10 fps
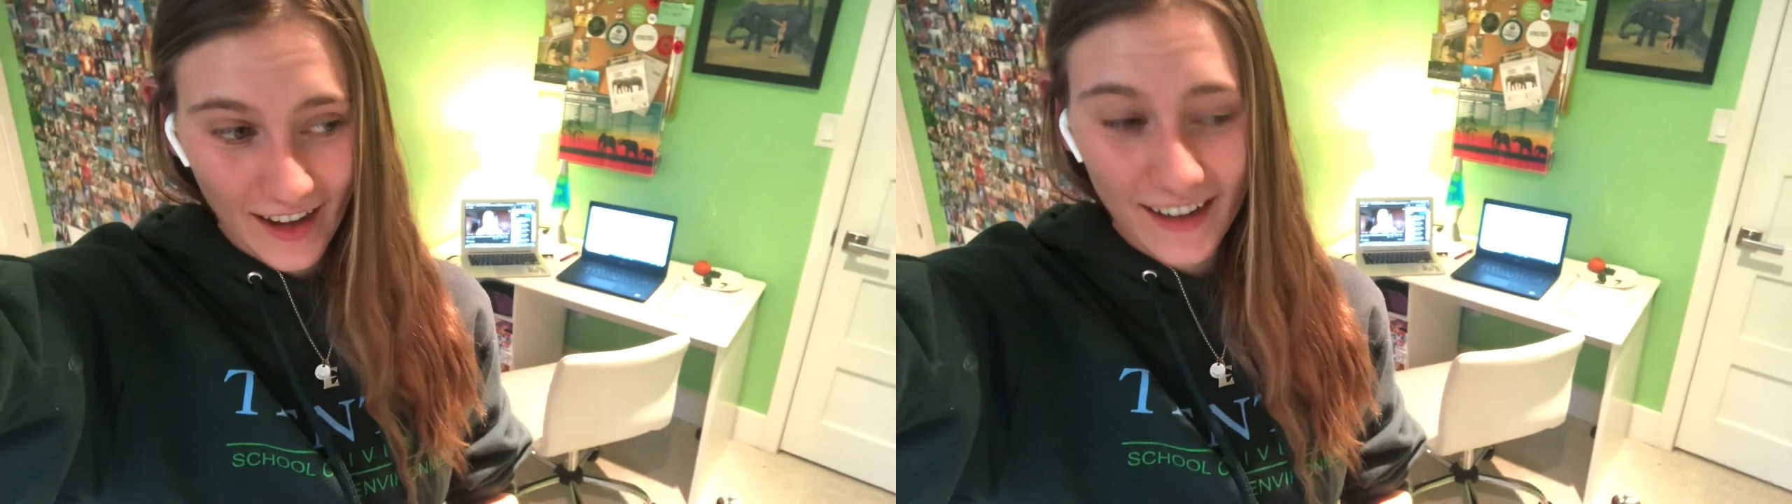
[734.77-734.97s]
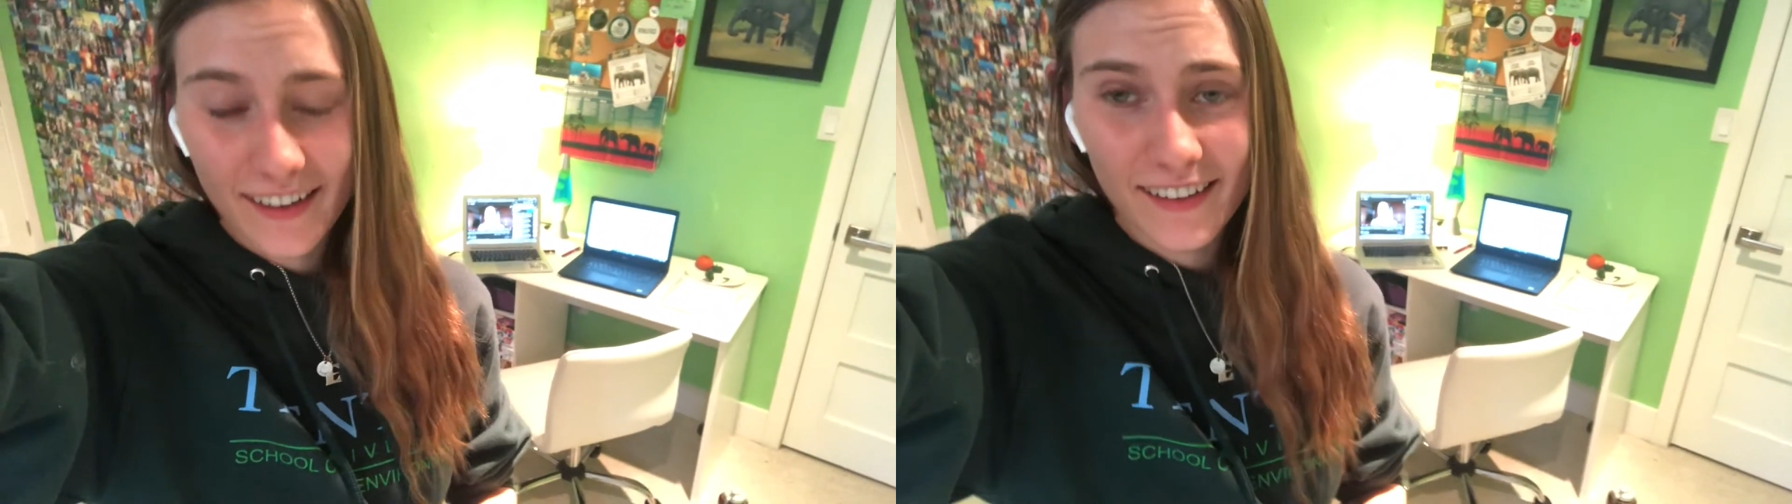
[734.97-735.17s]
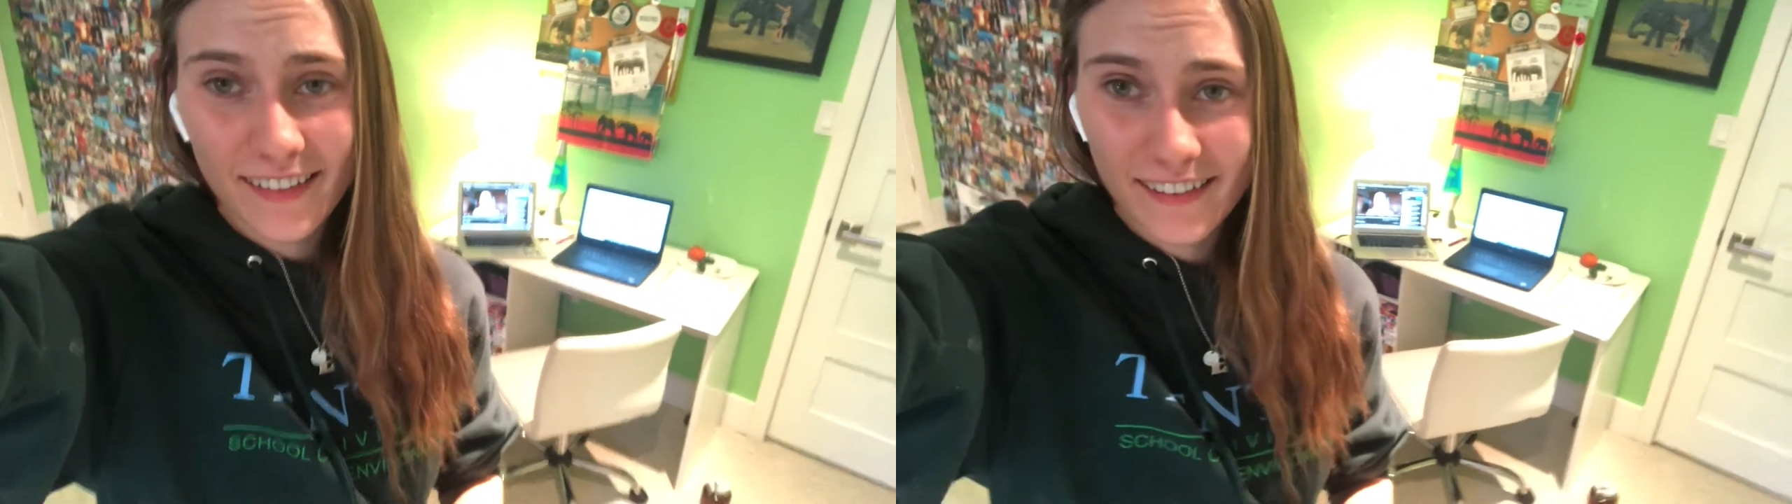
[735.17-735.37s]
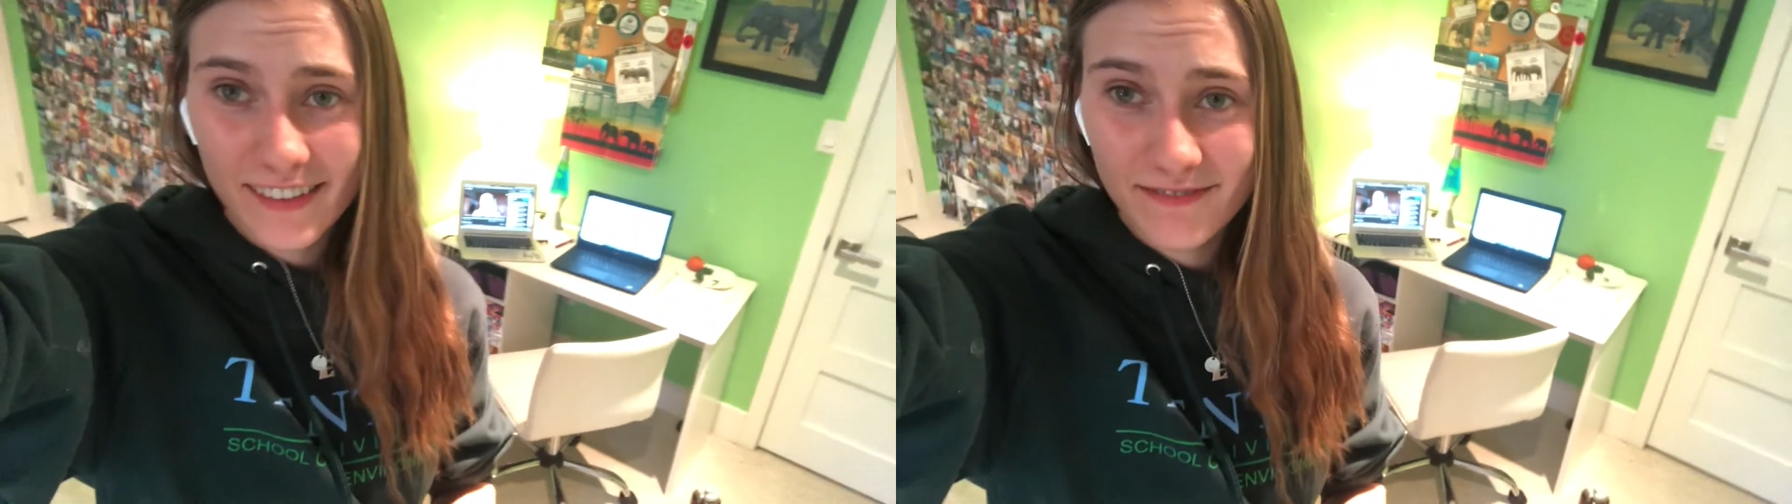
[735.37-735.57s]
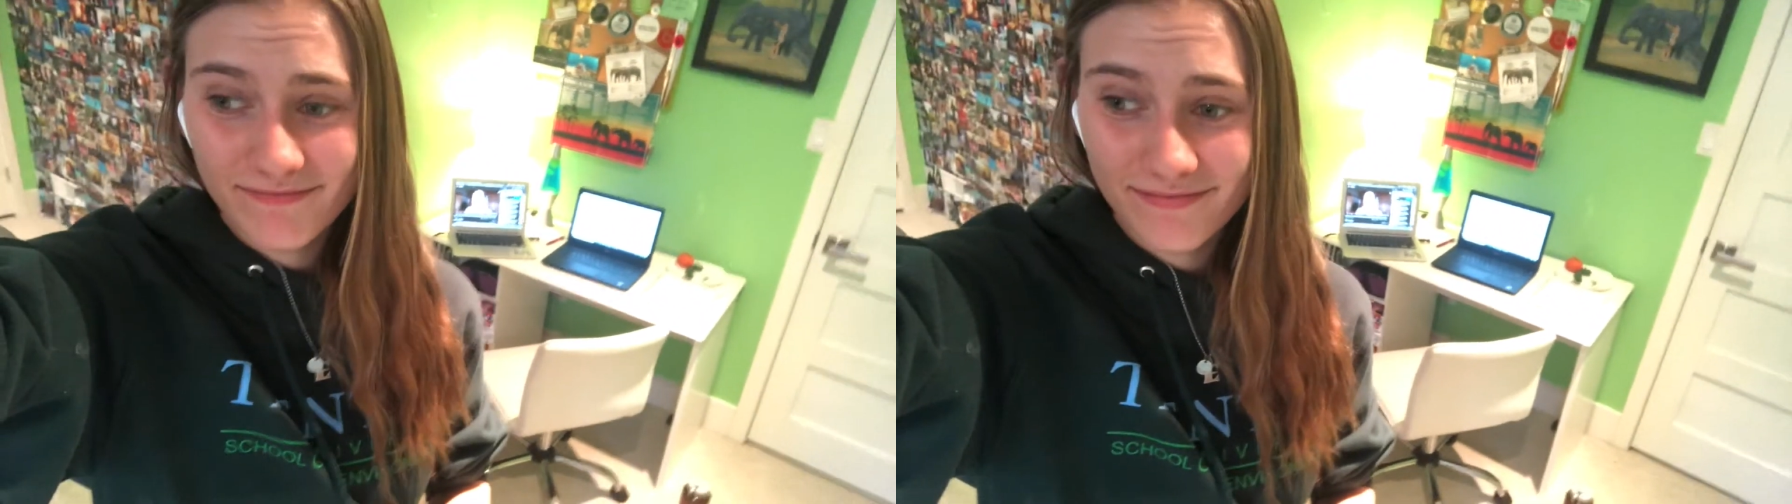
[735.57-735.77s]

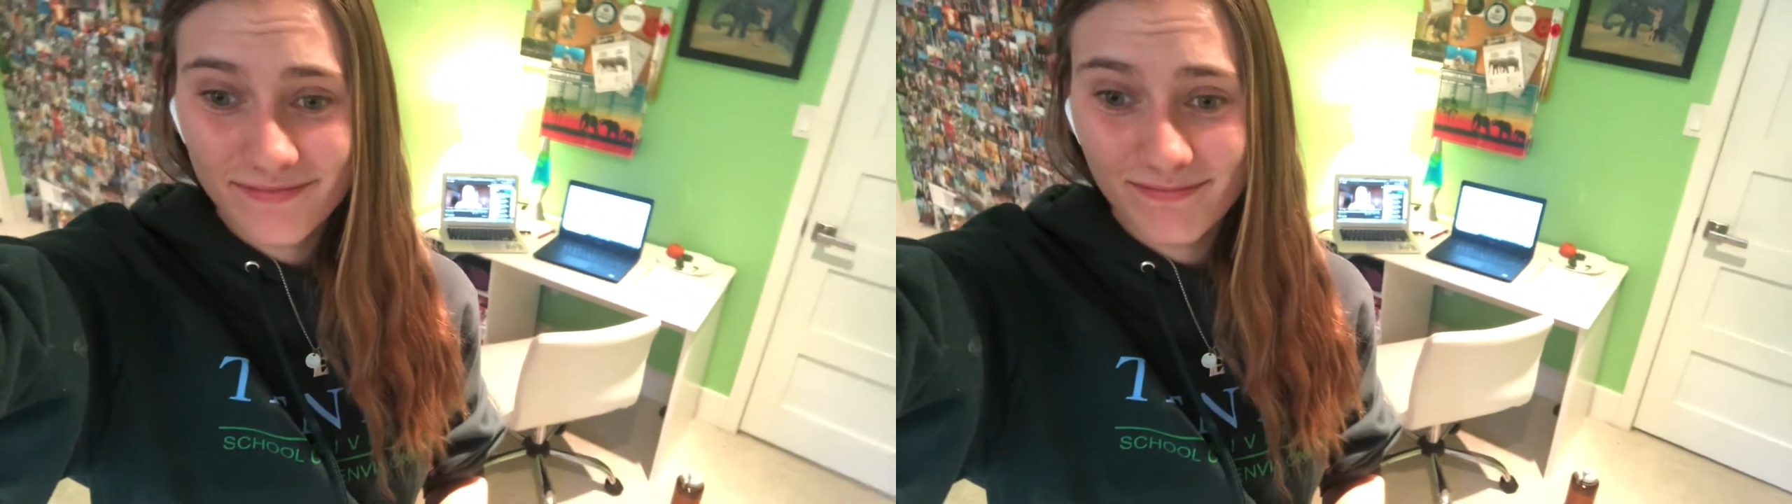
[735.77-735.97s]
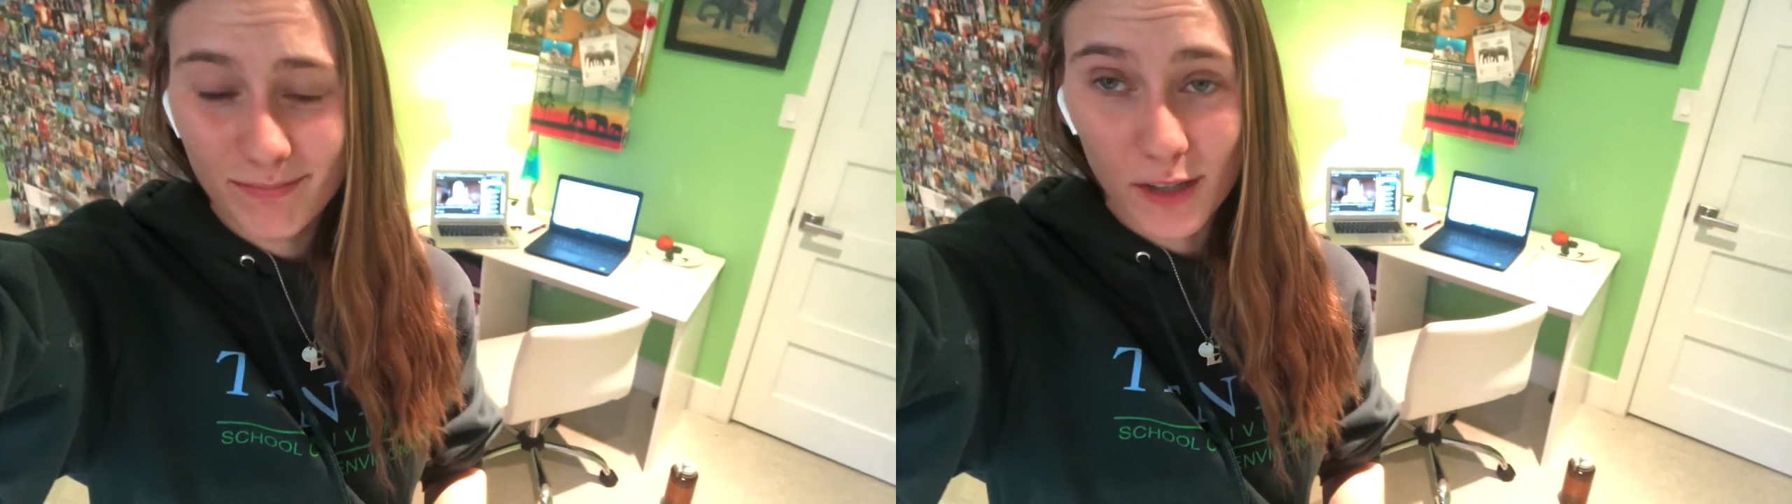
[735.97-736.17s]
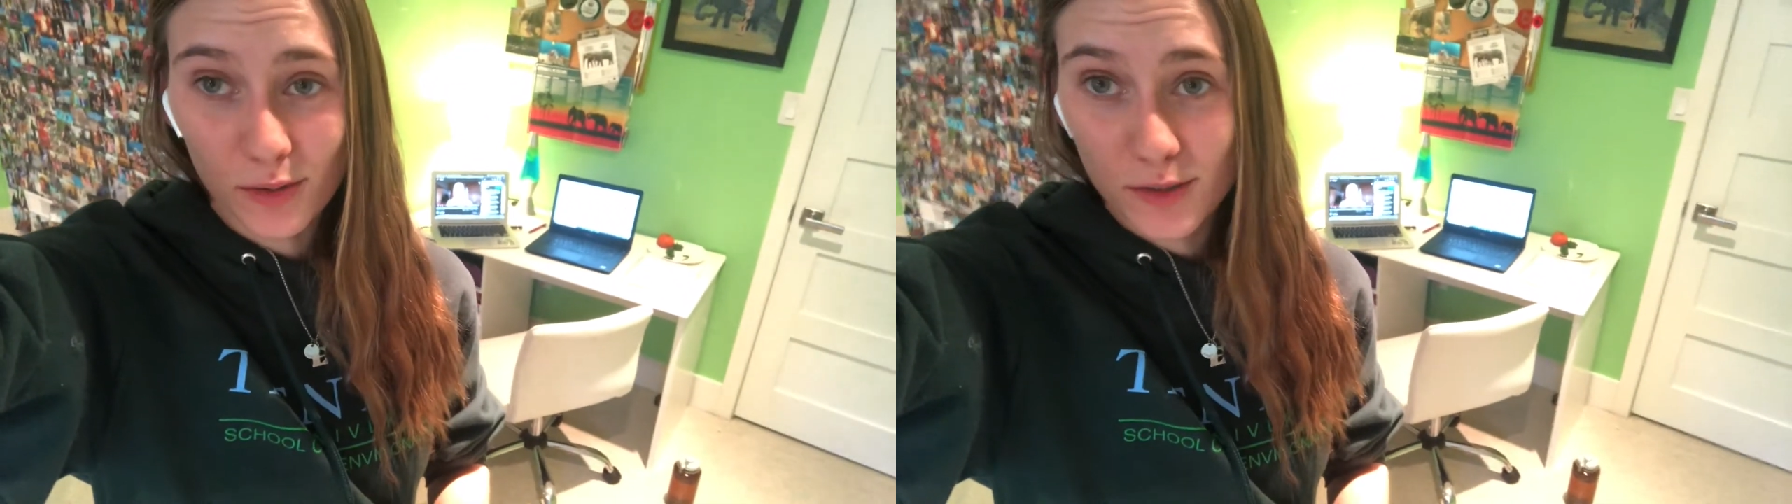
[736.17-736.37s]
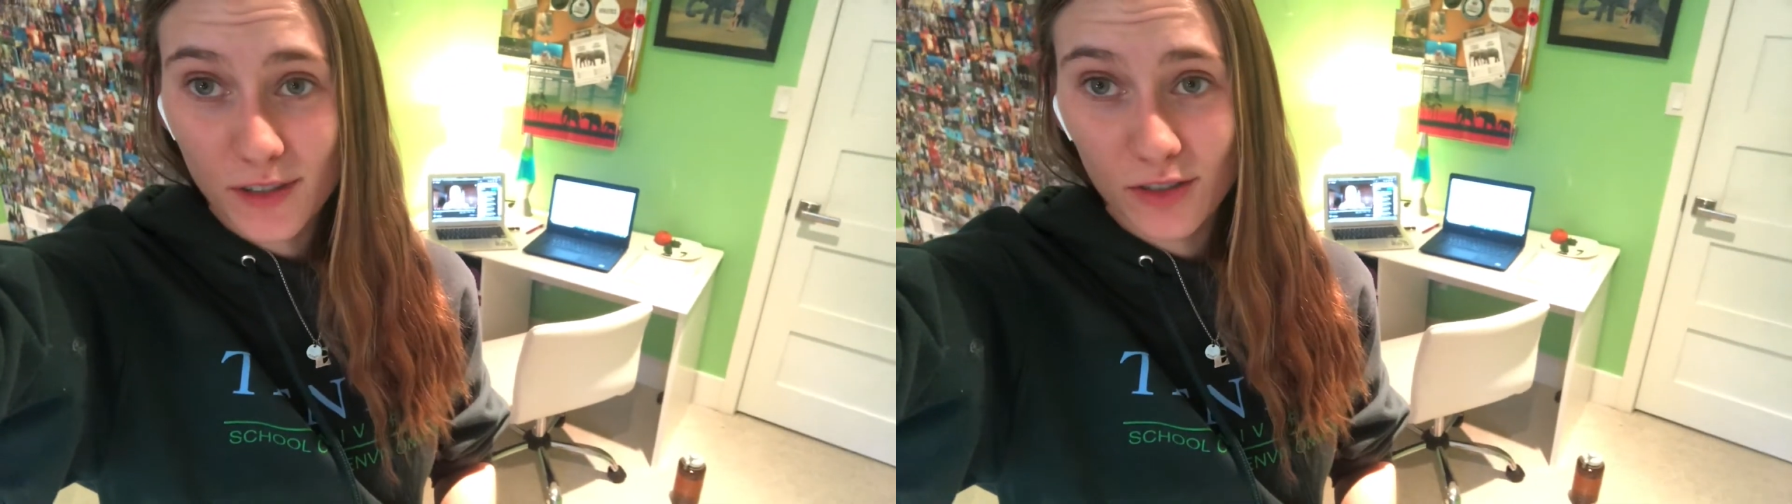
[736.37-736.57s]
And my door's been